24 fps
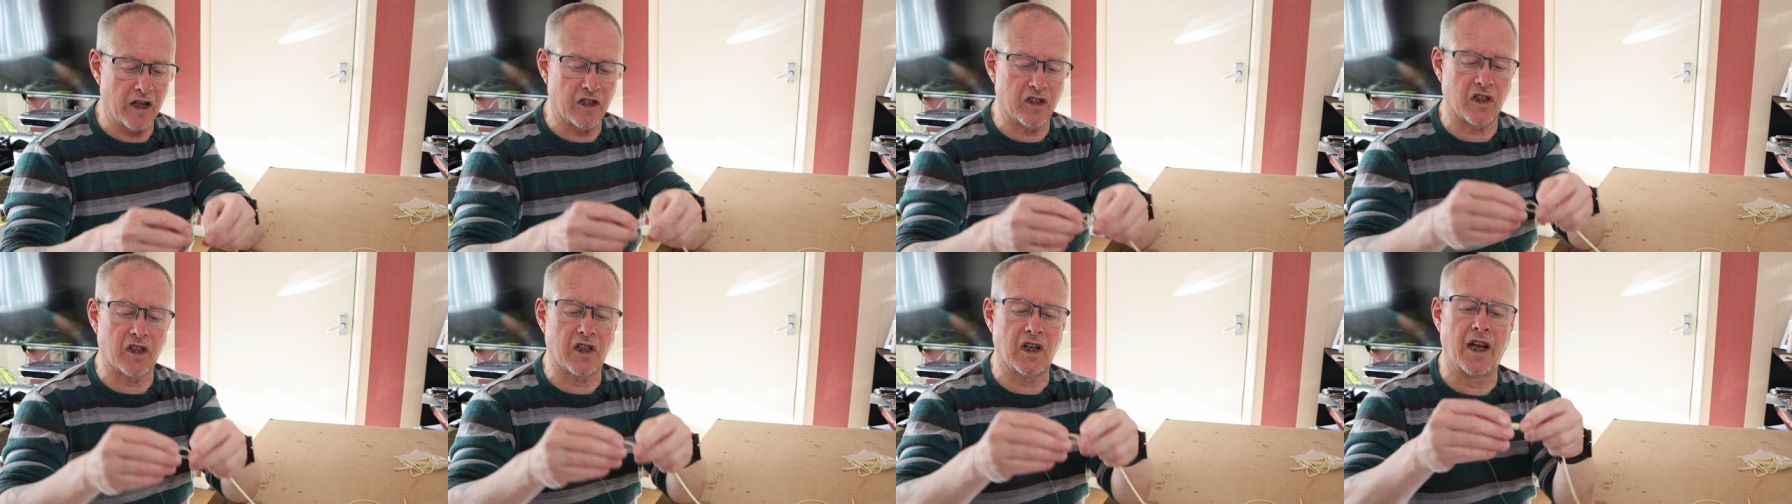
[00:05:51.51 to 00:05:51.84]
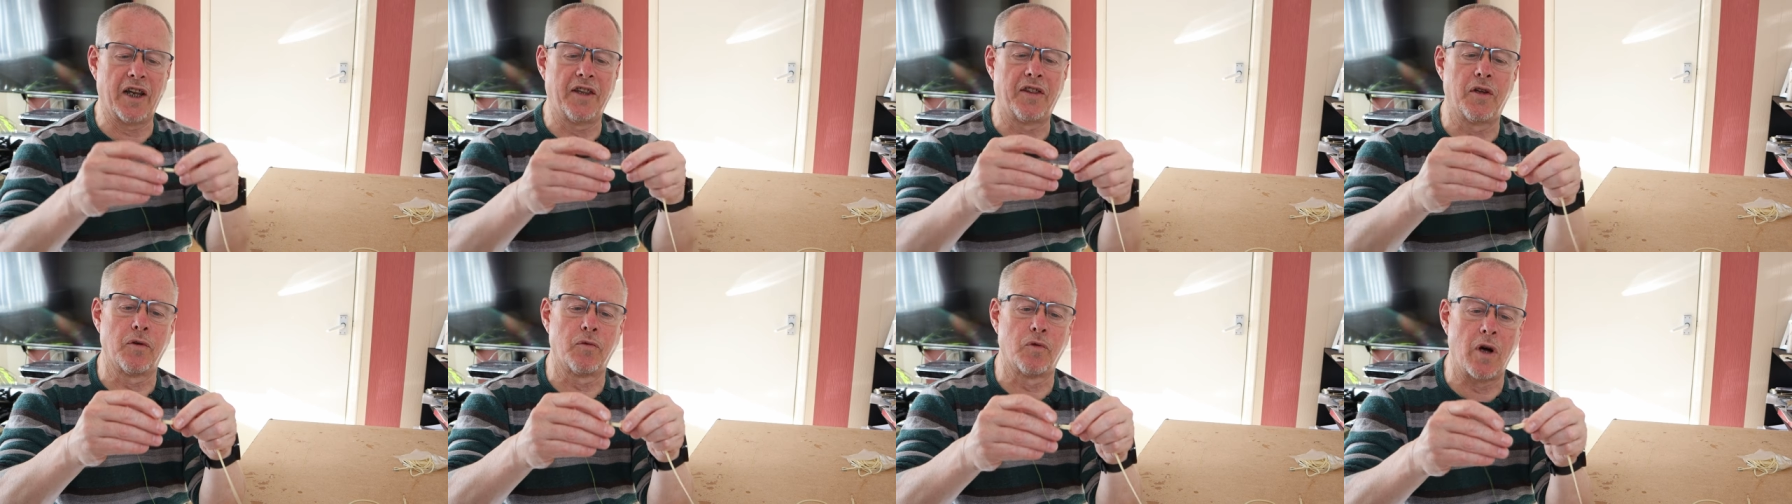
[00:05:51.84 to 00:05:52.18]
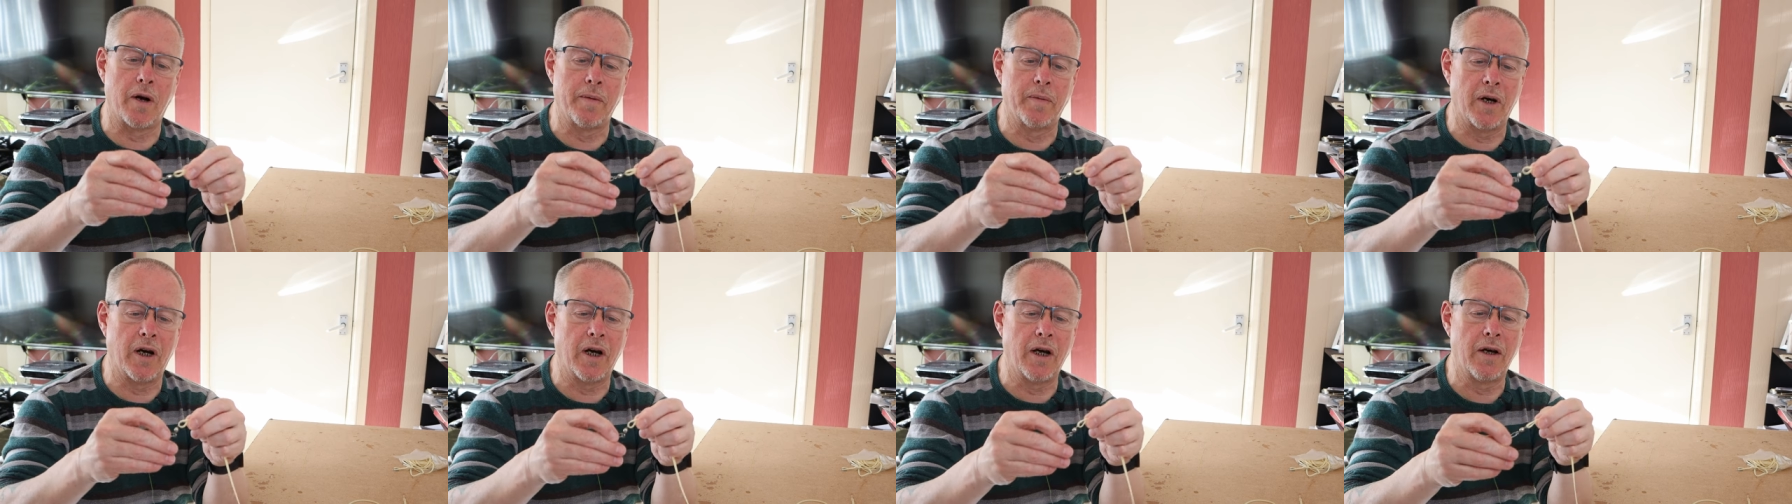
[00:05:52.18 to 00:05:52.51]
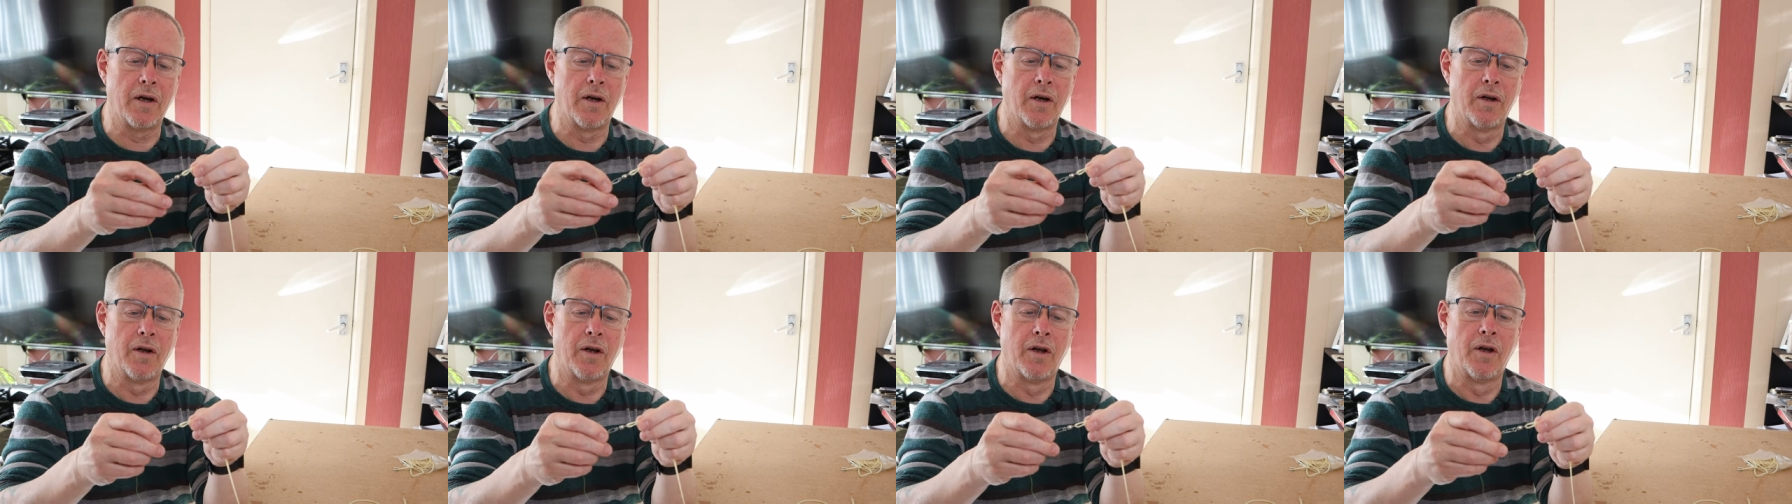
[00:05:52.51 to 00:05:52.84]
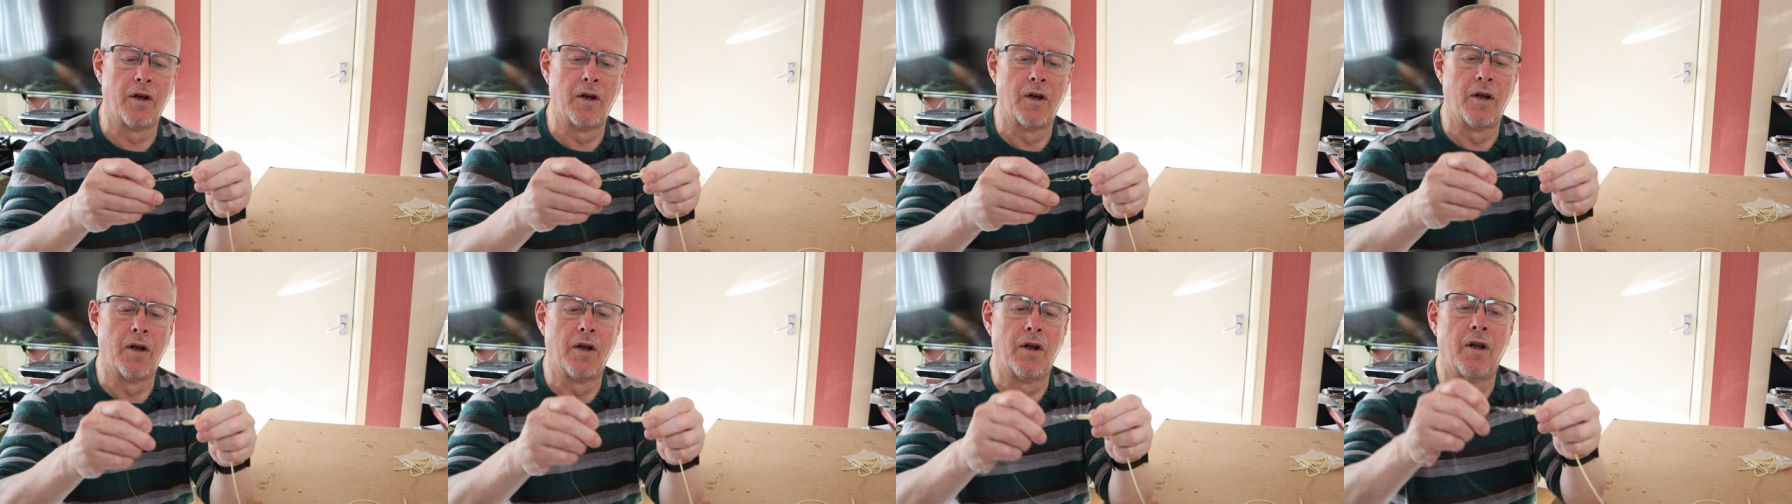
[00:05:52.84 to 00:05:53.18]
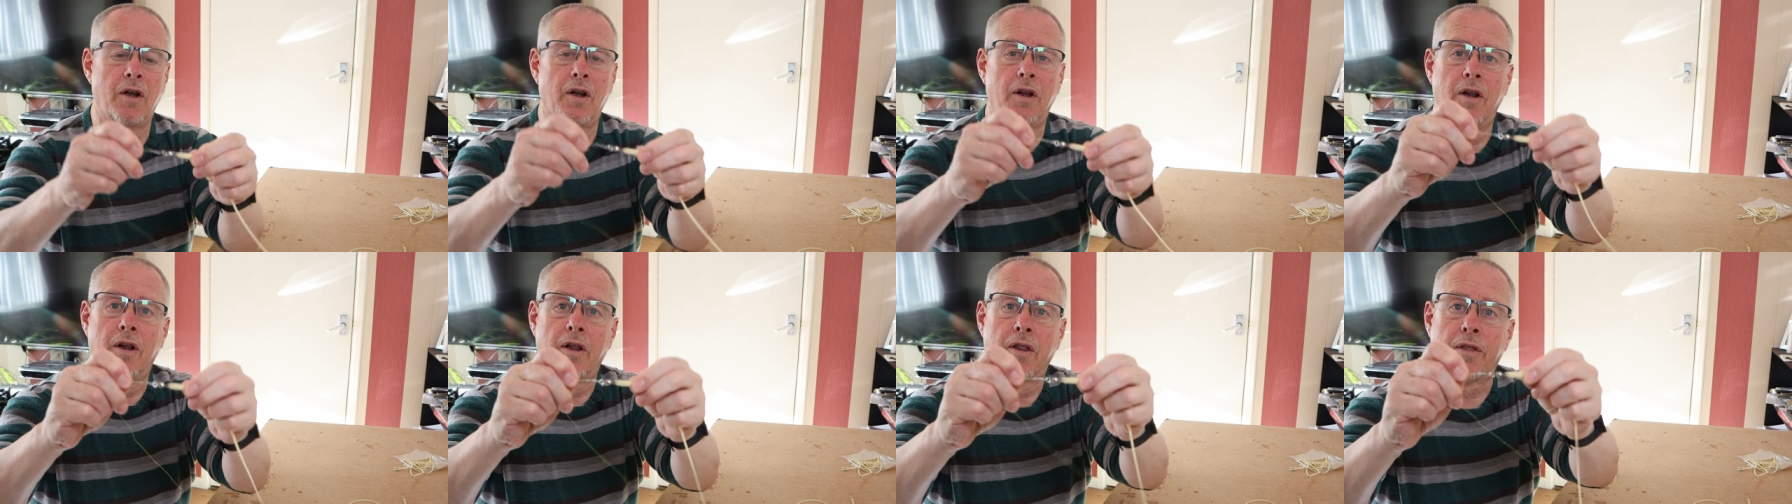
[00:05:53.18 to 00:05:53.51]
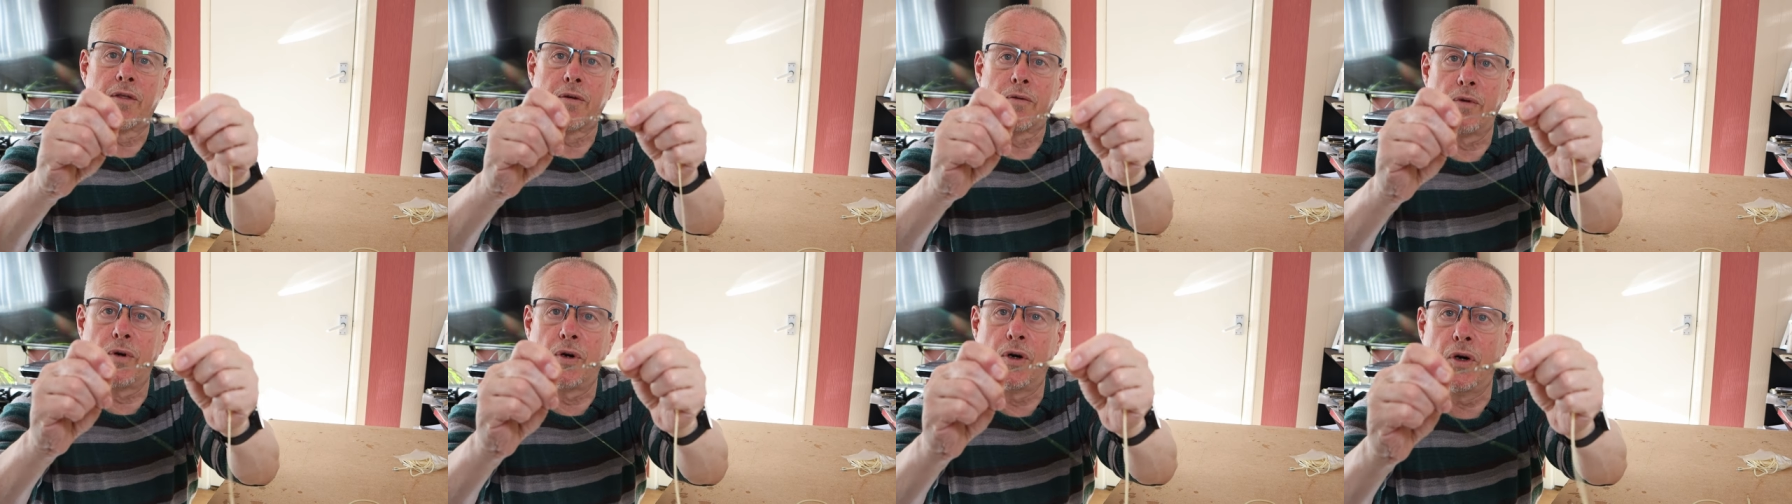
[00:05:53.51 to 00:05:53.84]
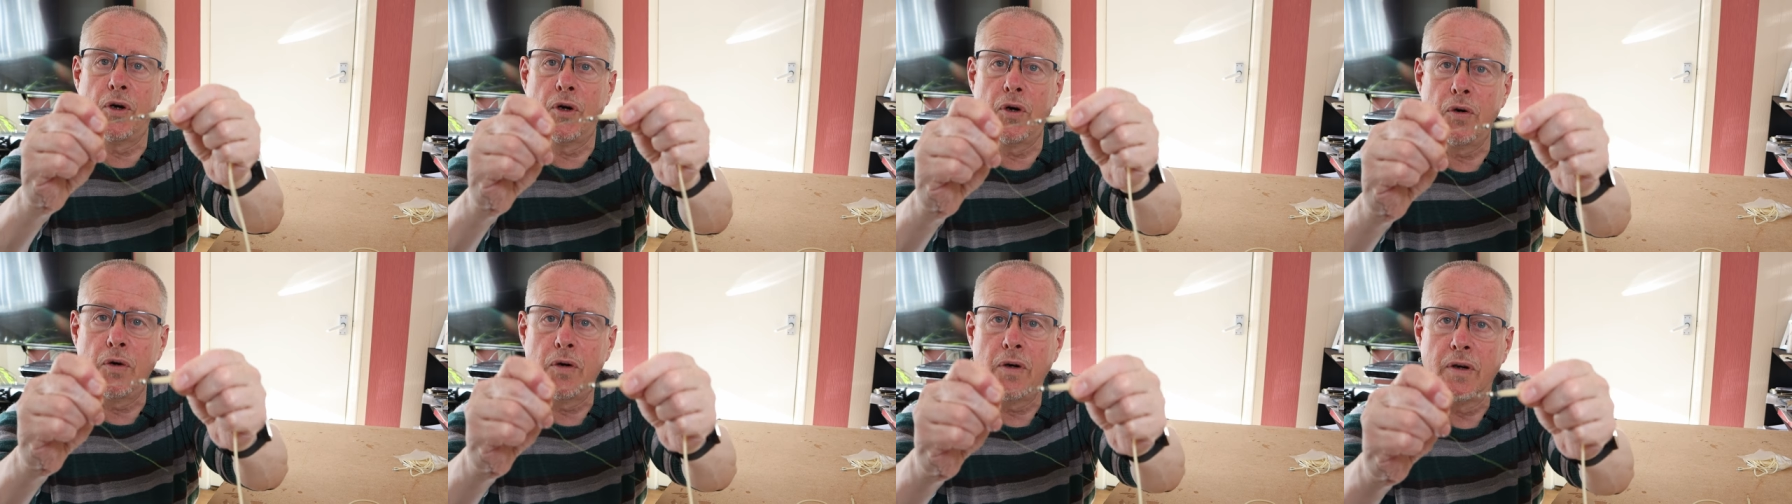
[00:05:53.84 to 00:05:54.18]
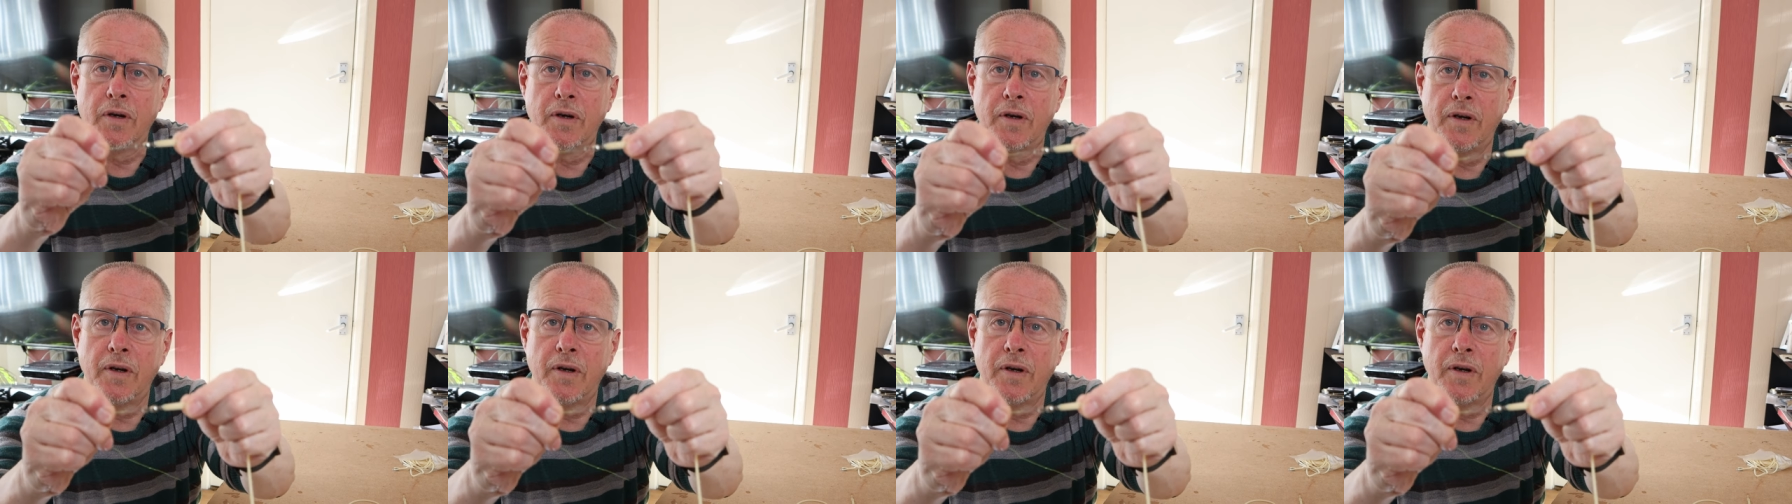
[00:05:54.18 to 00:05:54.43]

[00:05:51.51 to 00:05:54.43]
slid the rubber through